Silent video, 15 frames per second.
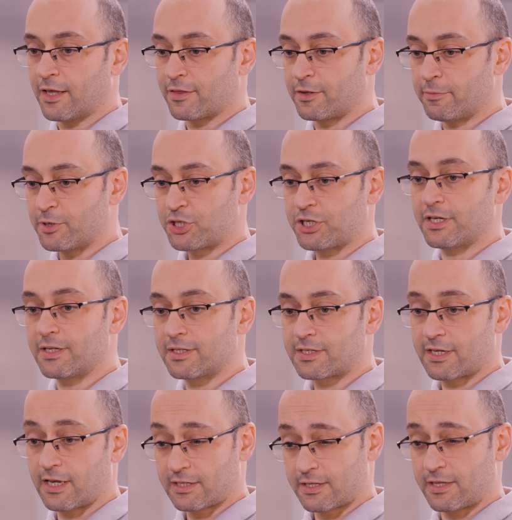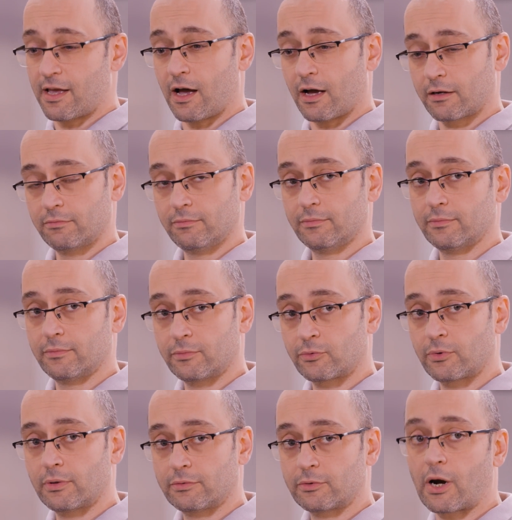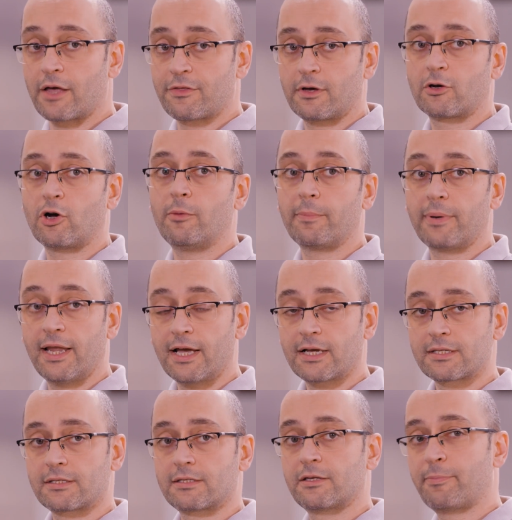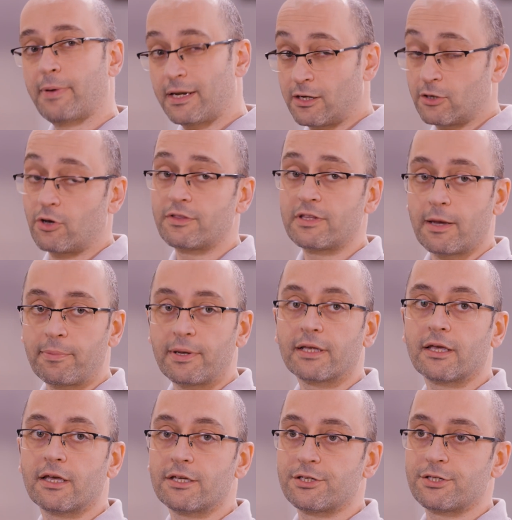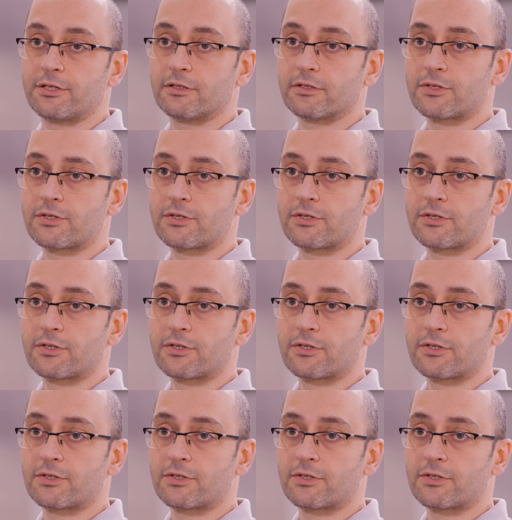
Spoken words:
the machines, yes, they are rather complex depending on the application.